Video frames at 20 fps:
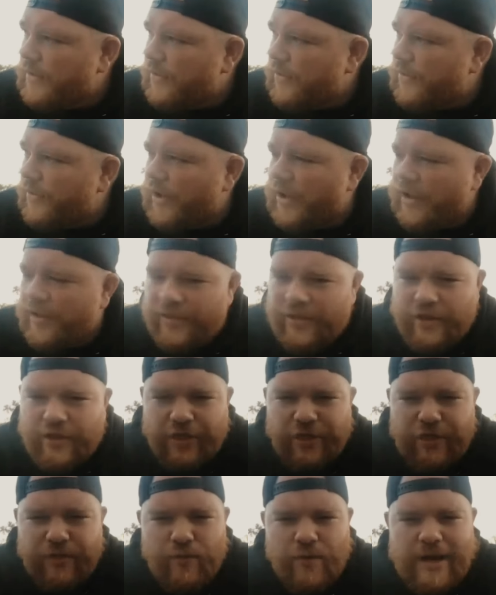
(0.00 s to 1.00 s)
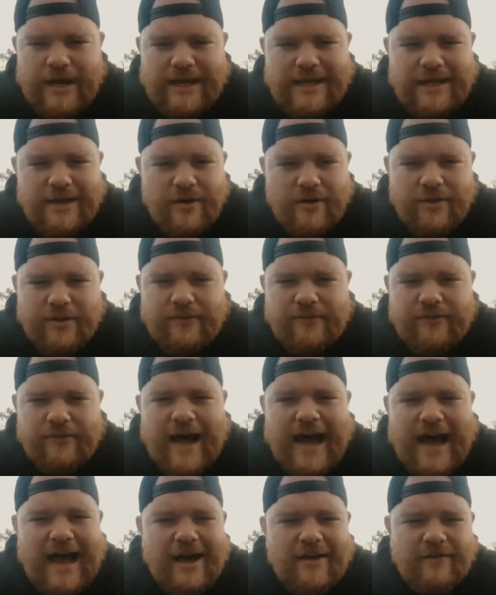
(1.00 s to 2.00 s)
the the three or the
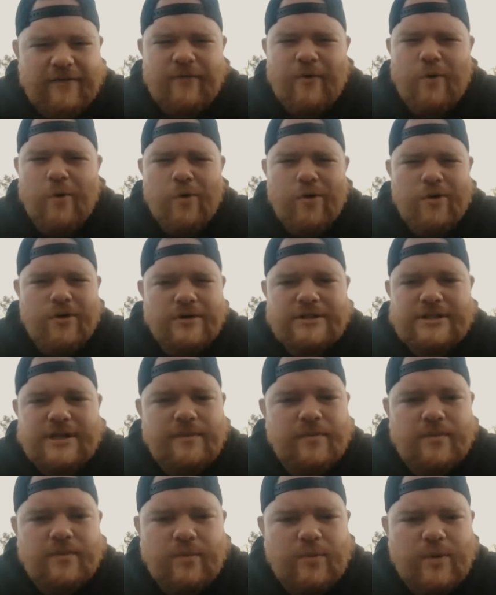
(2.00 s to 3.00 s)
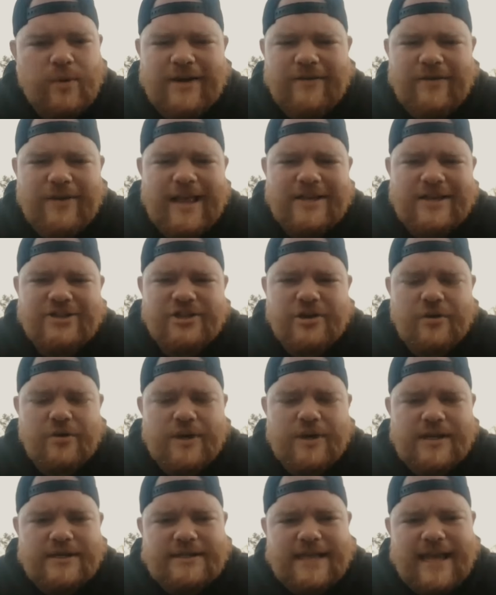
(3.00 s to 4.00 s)
five four or some whatever that
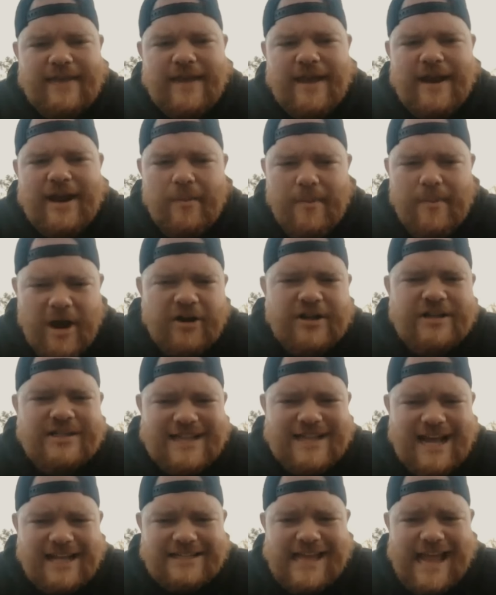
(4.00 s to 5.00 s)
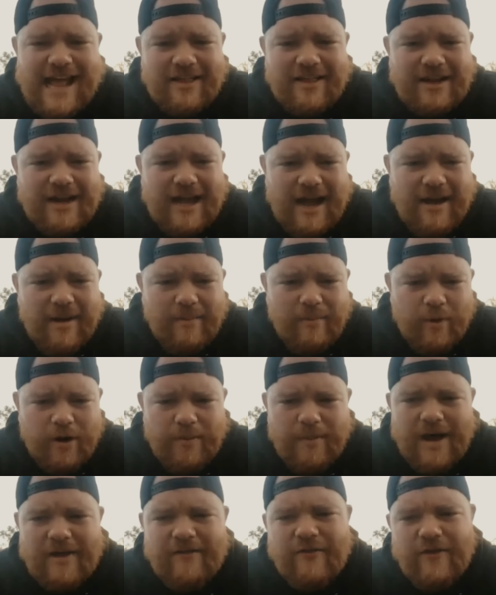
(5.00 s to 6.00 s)
show is and then america's got talent uh,
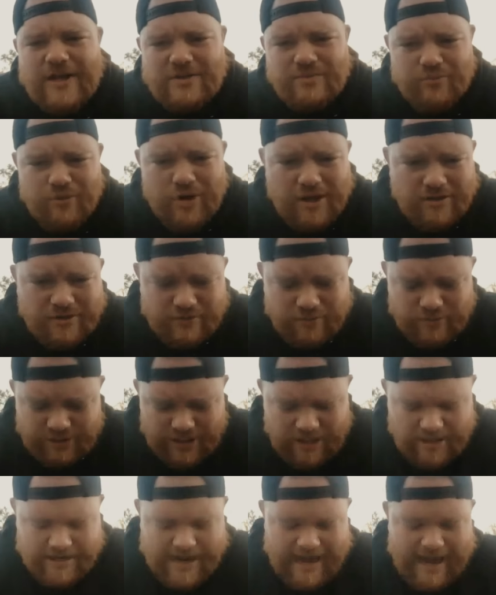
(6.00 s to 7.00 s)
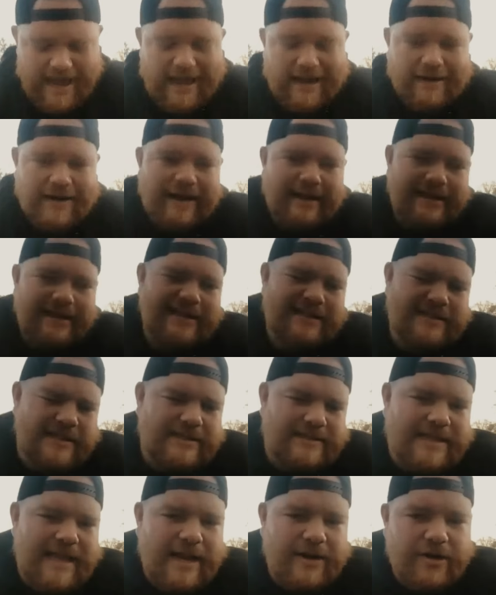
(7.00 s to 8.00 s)
one of my friends brothers was on that and it, it's
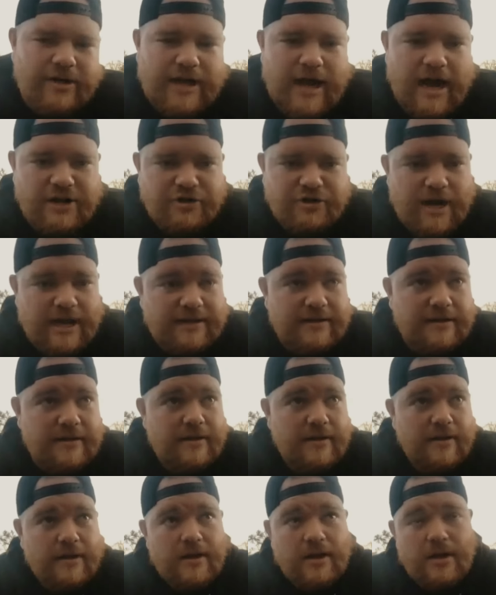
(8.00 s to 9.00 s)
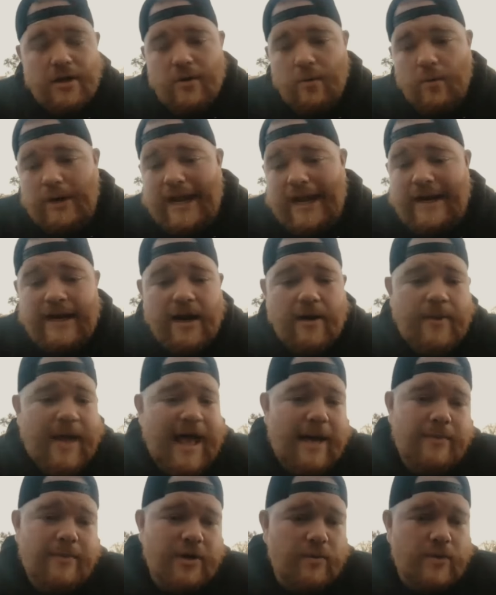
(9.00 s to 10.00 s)
a standard contract what ended up
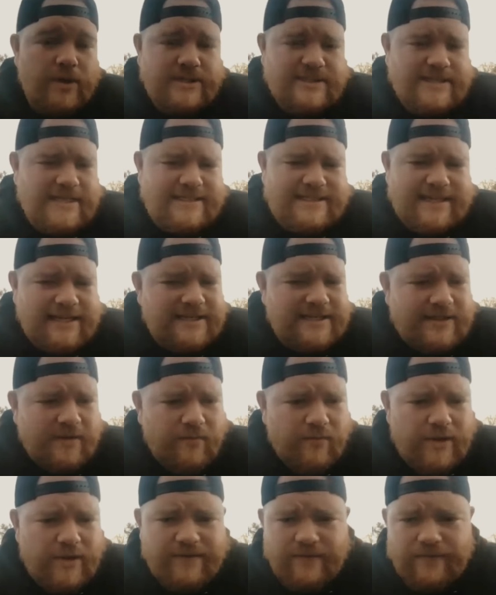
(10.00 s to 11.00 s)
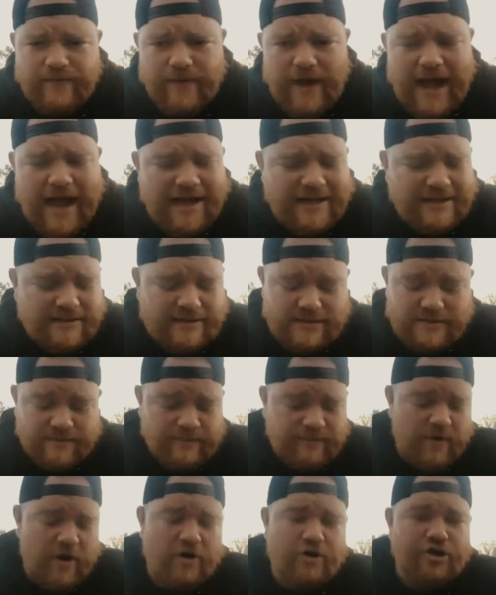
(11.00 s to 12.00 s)
happening was they sent us a revised
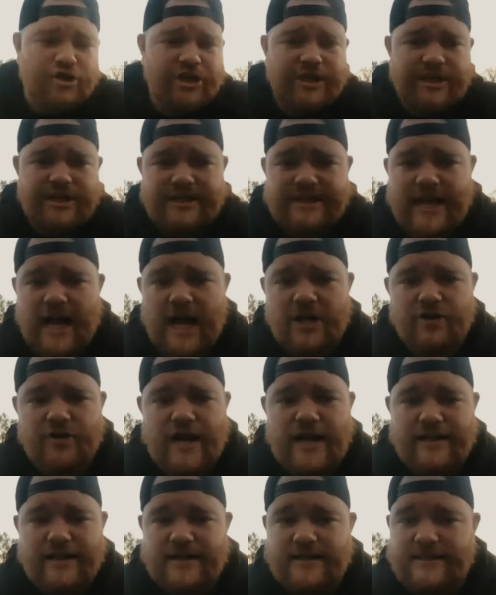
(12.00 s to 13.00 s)
version of this contract